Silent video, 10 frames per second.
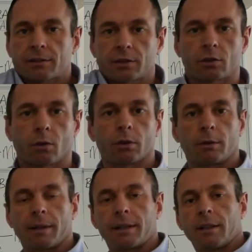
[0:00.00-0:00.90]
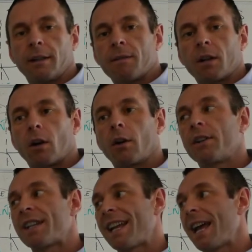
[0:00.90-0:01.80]
the shoulder blade, or
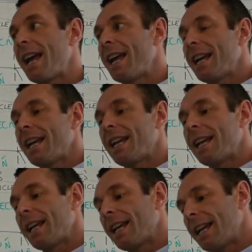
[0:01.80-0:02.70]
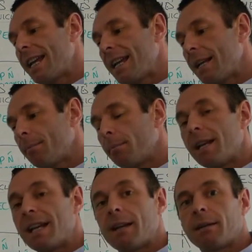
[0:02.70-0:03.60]
it
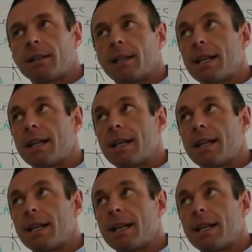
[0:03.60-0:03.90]
abducts